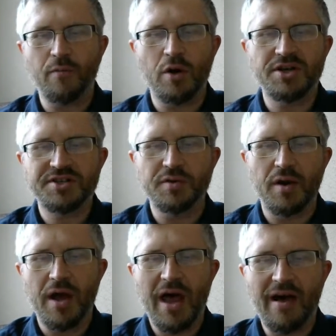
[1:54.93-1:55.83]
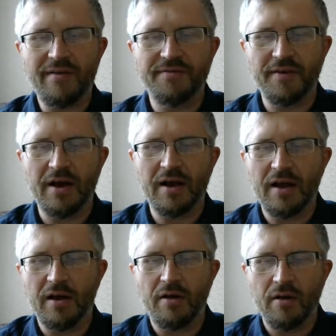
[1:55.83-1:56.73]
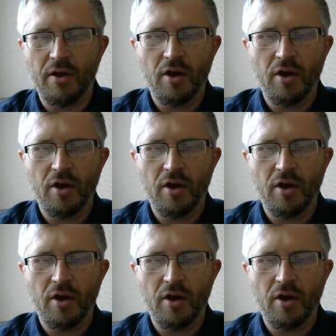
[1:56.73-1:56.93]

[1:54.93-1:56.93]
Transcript: was to have a uh,